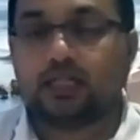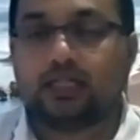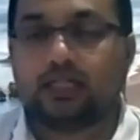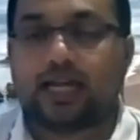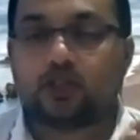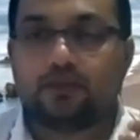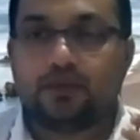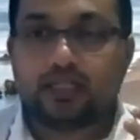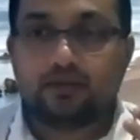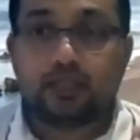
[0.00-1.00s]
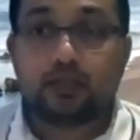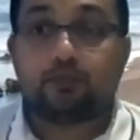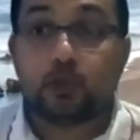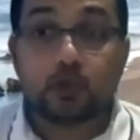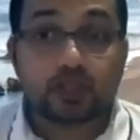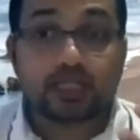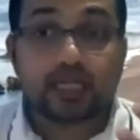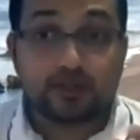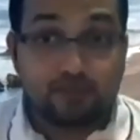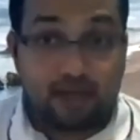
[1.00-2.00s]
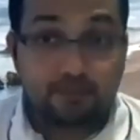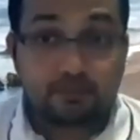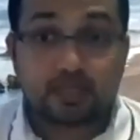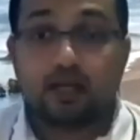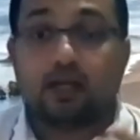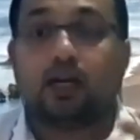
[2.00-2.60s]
Actually, we develop use case maps